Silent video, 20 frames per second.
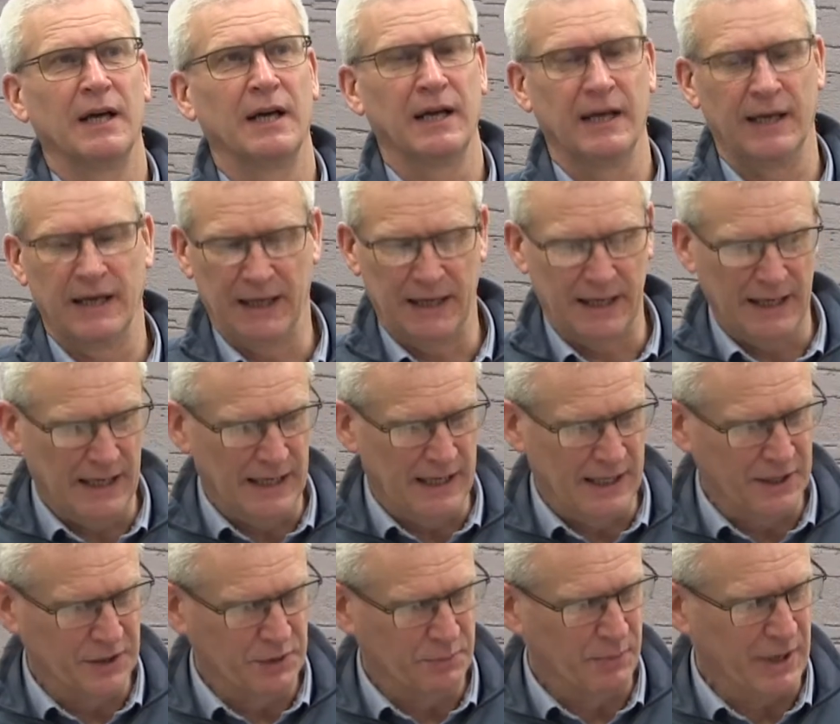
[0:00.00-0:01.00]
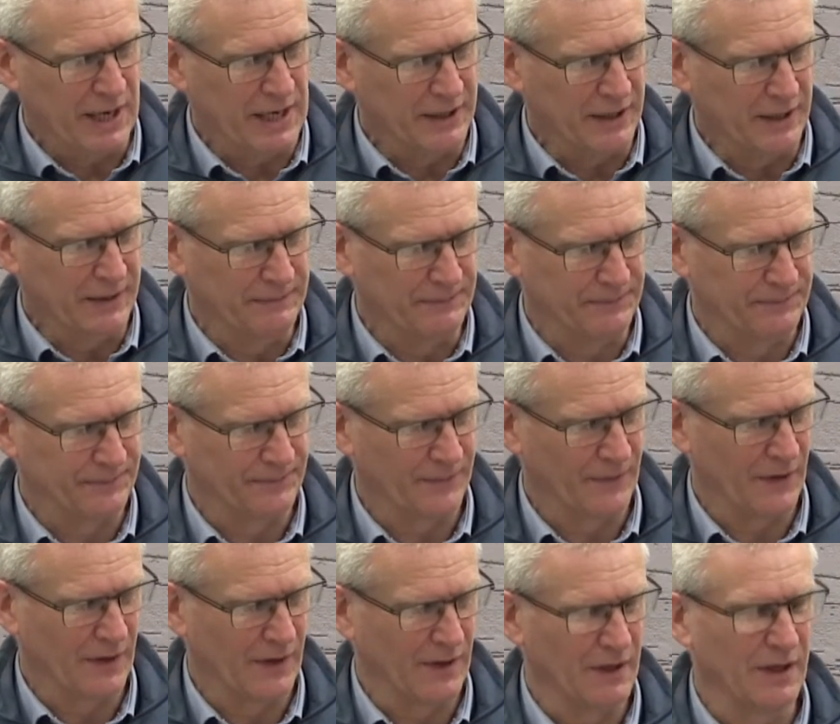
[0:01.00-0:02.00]
uh, and Peter
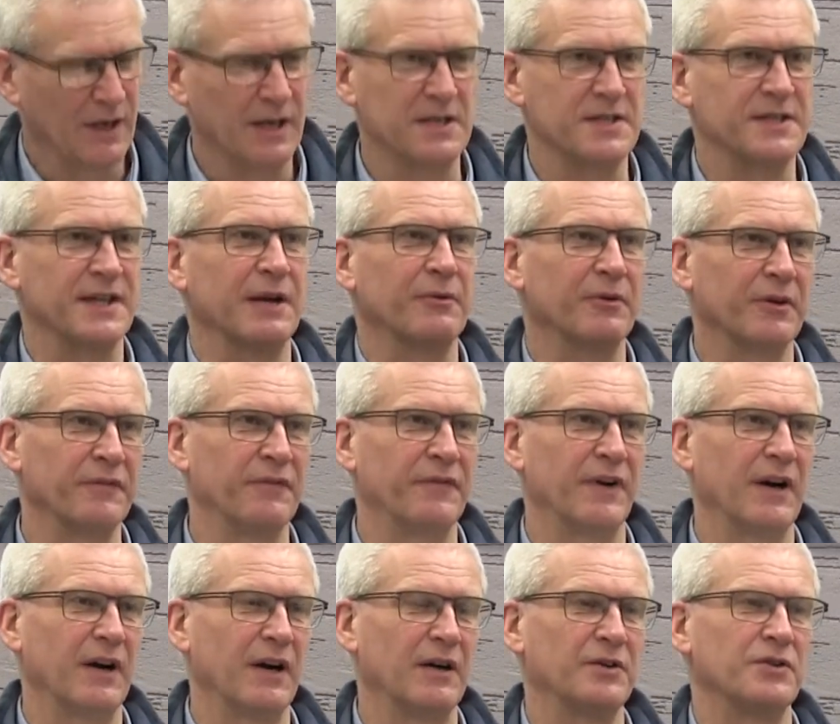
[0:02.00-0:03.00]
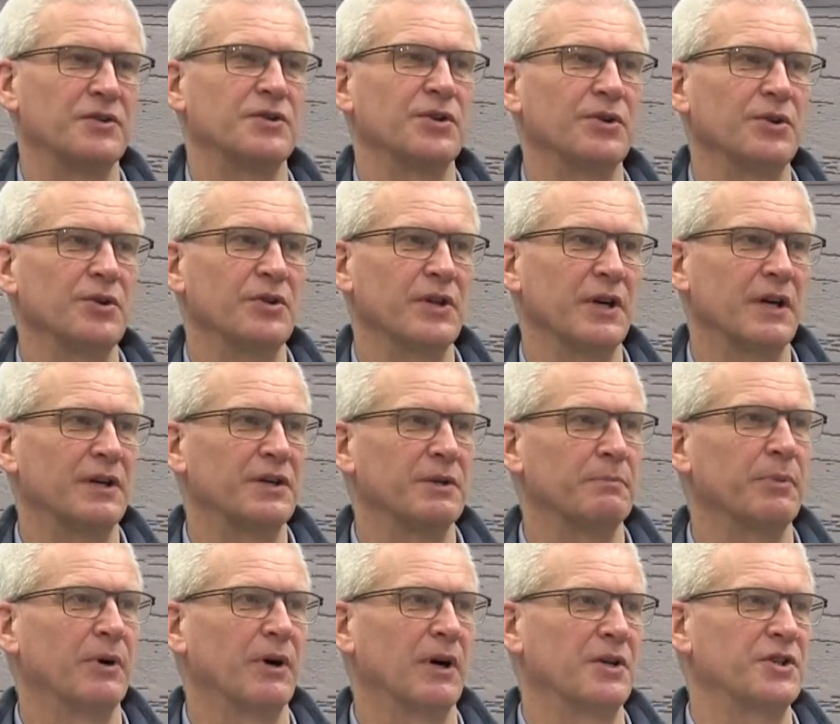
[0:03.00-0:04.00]
as they referred to their
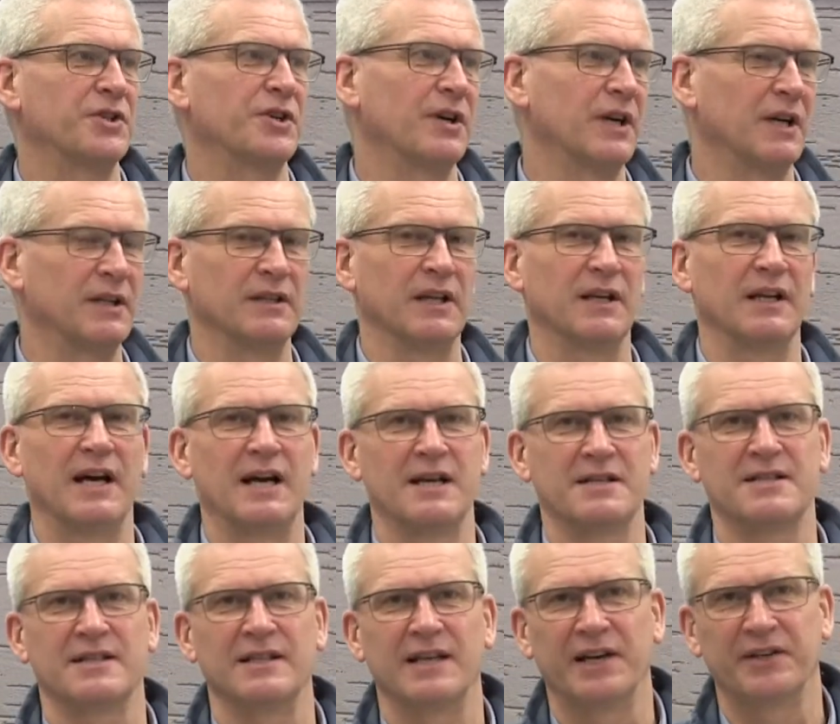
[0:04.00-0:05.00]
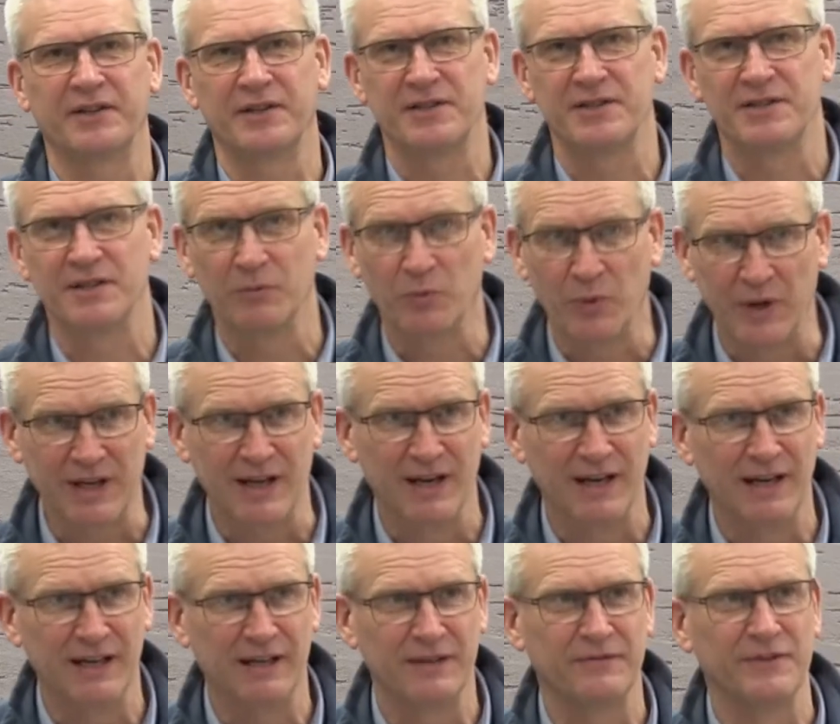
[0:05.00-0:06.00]
departure in the last letters that we
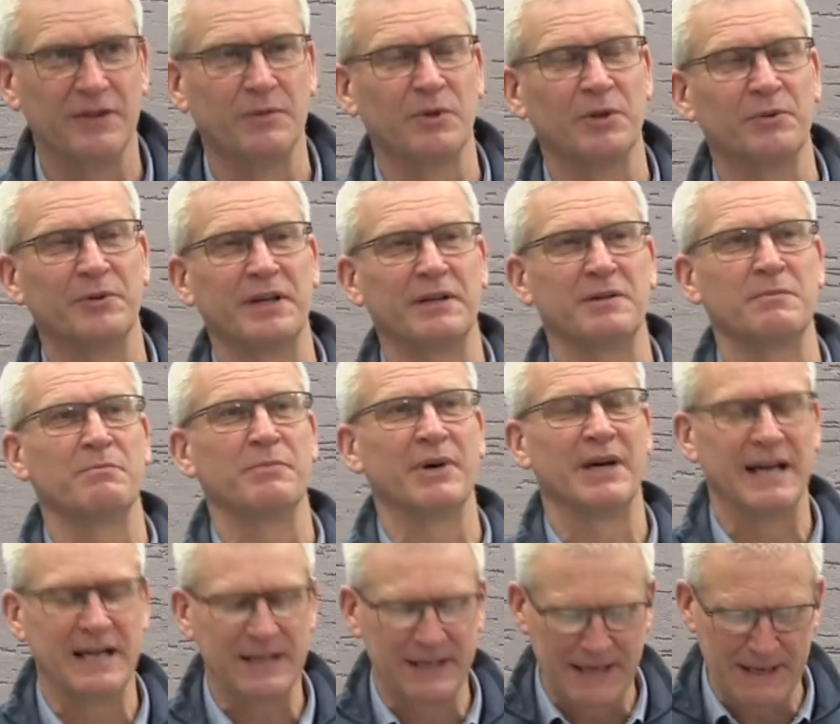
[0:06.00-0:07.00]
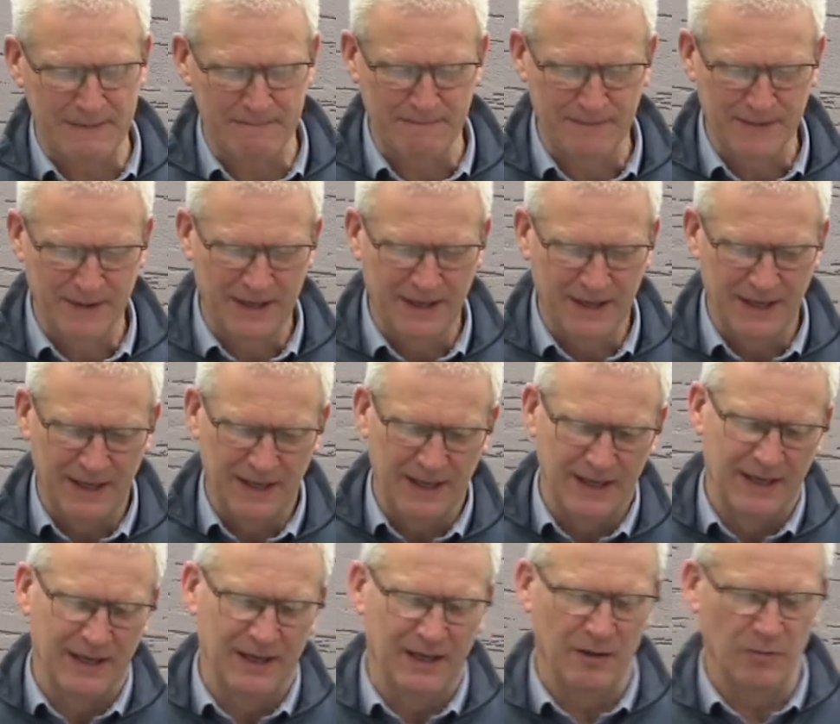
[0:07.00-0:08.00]
have that were written by them.
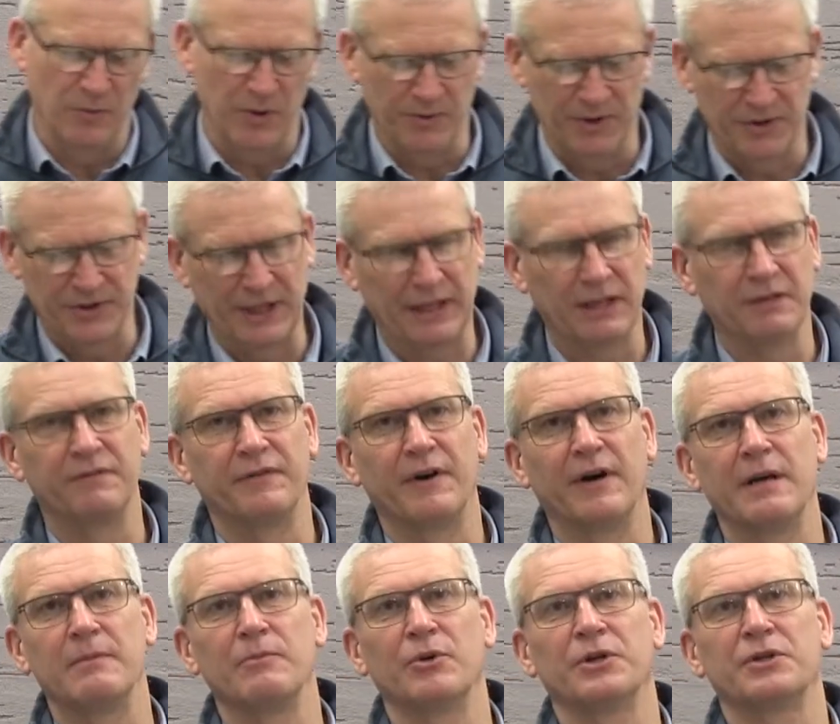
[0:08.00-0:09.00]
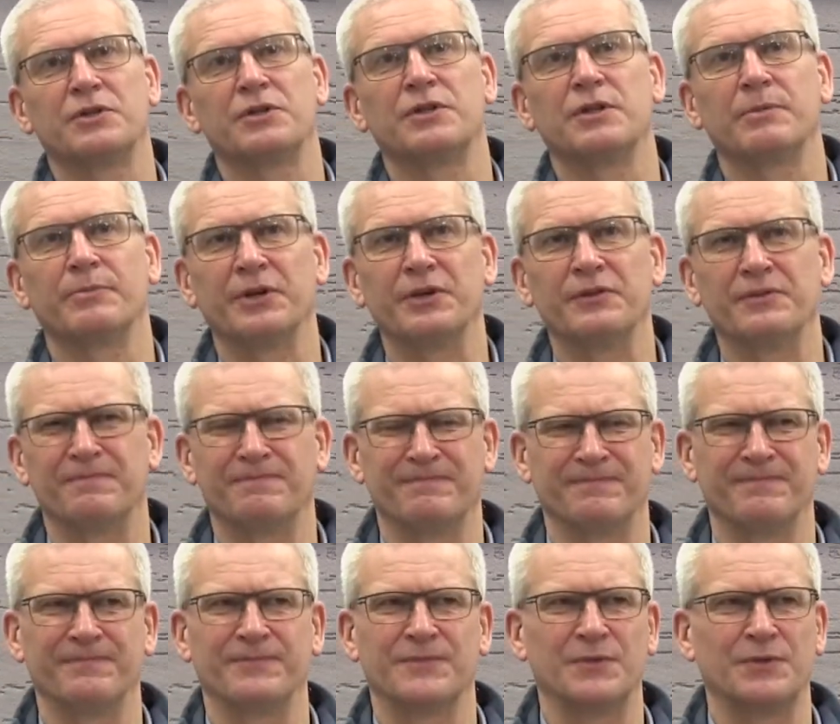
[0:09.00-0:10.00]
And we were thinking very much about
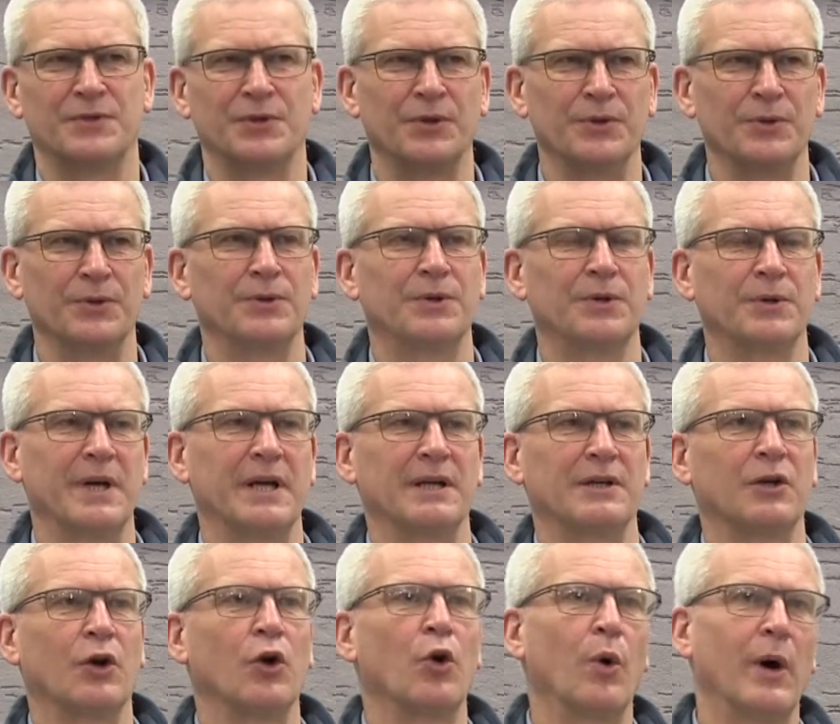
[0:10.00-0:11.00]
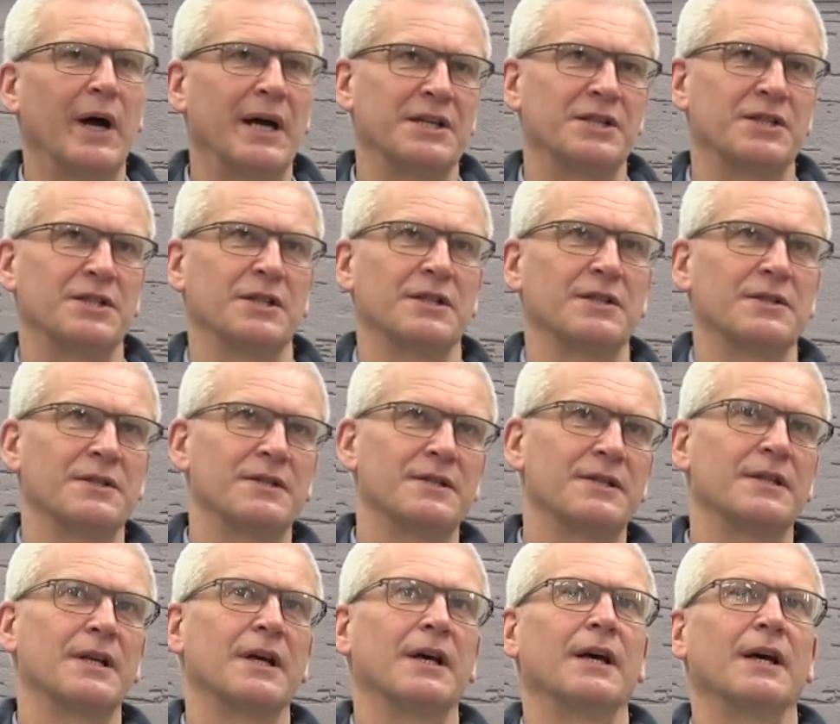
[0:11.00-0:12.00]
two great
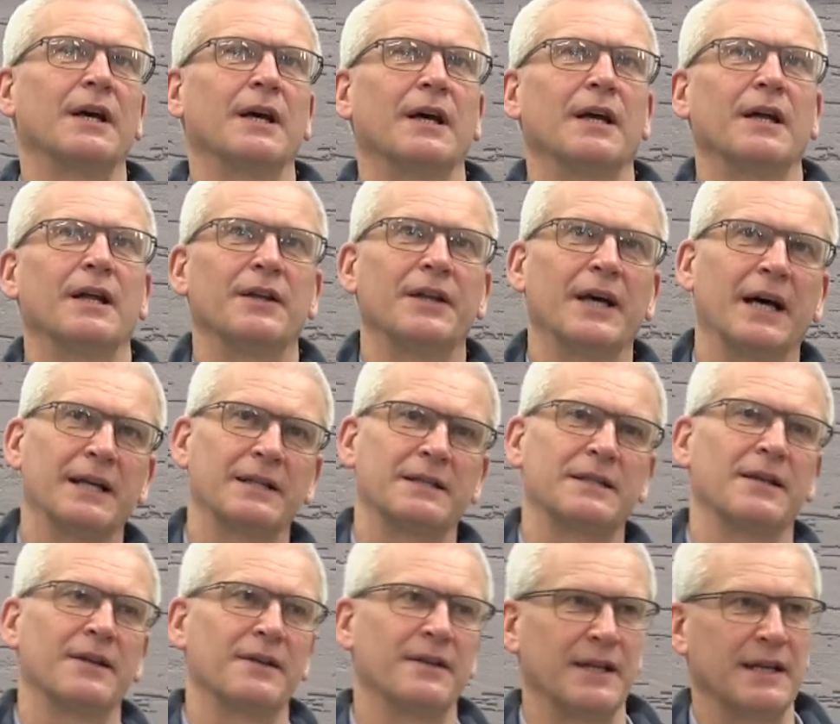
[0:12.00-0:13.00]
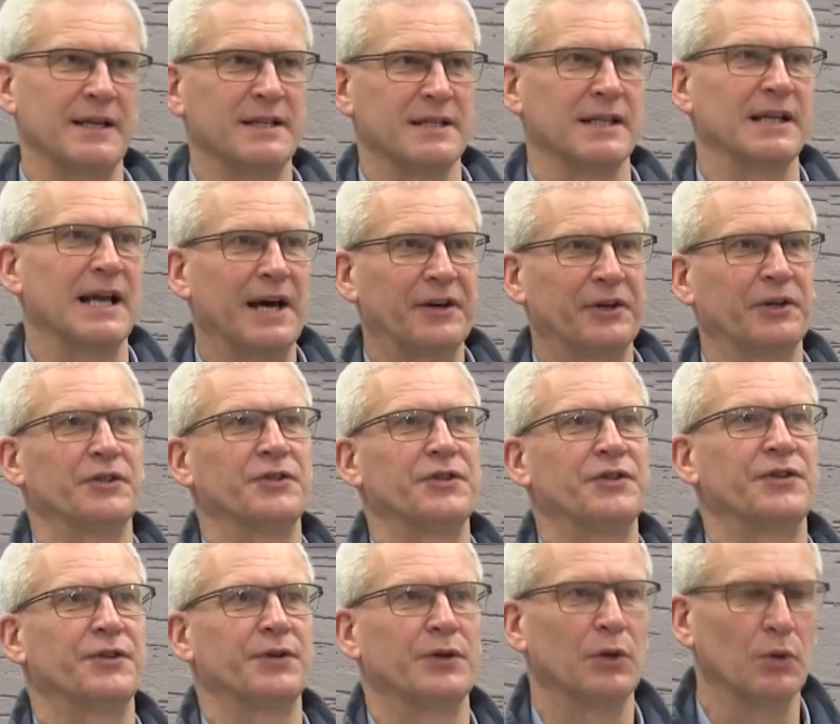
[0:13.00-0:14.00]
questions that these letters
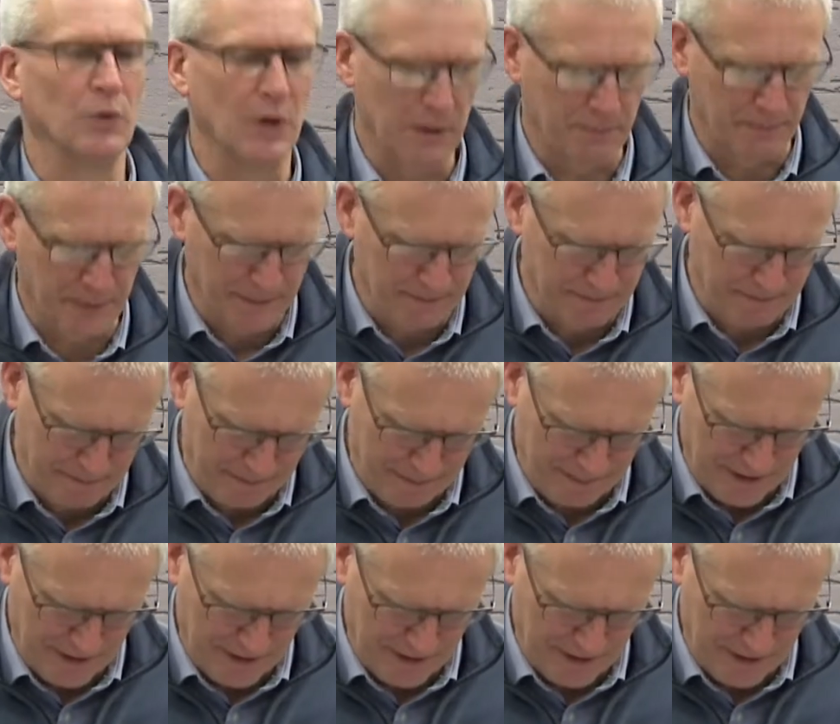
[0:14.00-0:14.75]
throw up.